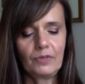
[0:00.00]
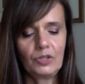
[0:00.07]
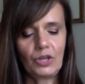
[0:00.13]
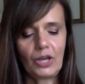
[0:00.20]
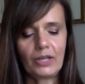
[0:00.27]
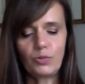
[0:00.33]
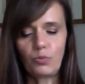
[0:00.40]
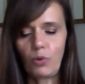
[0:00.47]

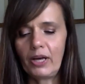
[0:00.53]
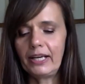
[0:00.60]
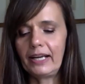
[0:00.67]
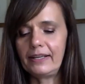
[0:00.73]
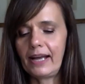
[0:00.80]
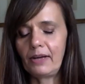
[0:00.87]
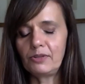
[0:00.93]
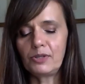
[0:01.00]
just one
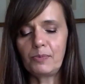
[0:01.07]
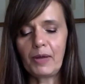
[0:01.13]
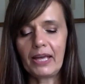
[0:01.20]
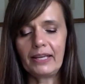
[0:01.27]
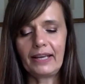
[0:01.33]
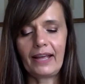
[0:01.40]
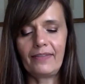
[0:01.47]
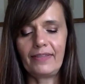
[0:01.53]

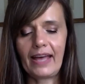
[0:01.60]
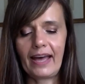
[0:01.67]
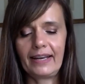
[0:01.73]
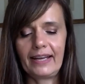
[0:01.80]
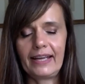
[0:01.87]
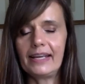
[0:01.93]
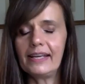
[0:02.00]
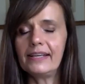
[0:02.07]
announcement, and that
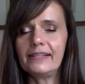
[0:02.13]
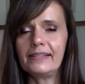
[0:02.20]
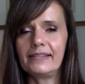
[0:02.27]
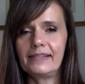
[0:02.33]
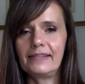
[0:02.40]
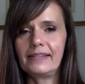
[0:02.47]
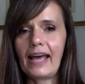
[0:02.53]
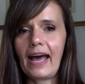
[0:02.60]

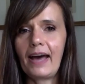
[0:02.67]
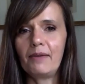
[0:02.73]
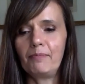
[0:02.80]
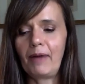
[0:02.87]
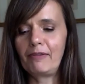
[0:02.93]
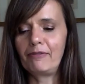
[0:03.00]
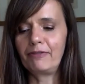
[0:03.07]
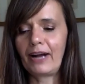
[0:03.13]
is that
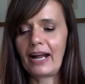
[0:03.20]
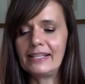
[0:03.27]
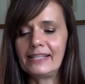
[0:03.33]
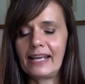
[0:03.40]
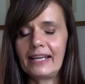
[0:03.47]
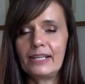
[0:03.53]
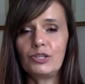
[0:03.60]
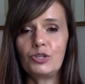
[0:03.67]
my friends
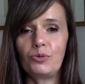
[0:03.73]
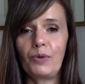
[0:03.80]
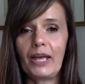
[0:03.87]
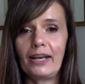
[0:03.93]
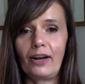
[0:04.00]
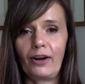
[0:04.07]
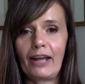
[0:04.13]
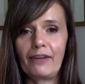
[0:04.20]
at
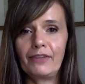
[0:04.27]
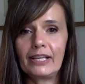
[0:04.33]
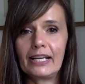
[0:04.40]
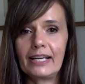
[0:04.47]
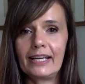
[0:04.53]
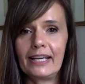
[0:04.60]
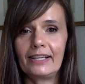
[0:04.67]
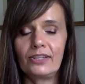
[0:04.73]
Intuit are having a
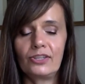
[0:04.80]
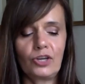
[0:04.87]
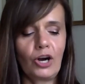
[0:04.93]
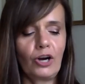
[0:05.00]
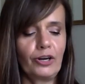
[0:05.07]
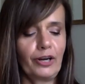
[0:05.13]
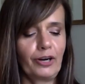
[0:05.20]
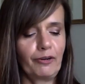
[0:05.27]

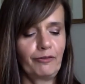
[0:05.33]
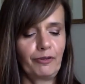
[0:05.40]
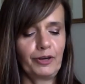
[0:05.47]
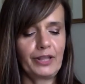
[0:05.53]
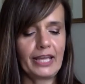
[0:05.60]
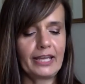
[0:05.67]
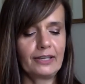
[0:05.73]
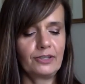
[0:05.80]
Kickstarter for
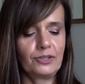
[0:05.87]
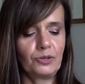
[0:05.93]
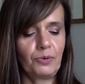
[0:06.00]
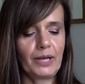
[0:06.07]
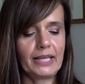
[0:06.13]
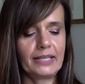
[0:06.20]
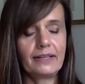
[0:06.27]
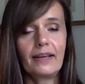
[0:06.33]
the
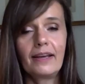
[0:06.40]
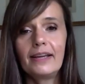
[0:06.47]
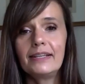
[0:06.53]
Intuit